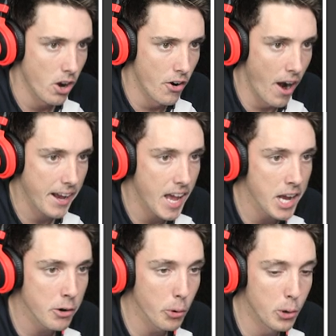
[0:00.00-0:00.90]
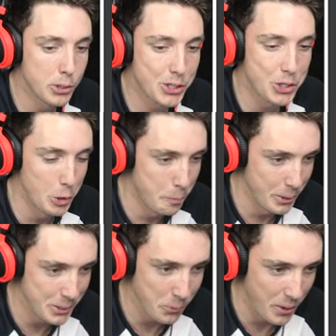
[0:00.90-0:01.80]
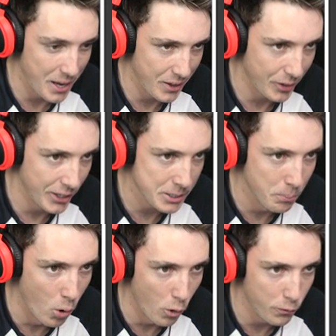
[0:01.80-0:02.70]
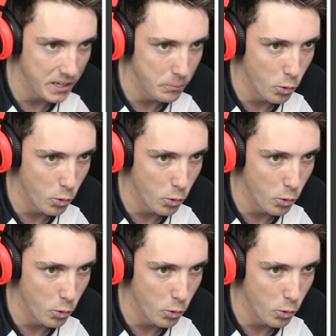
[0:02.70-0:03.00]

All right, kangaroo stupid with, let's morph him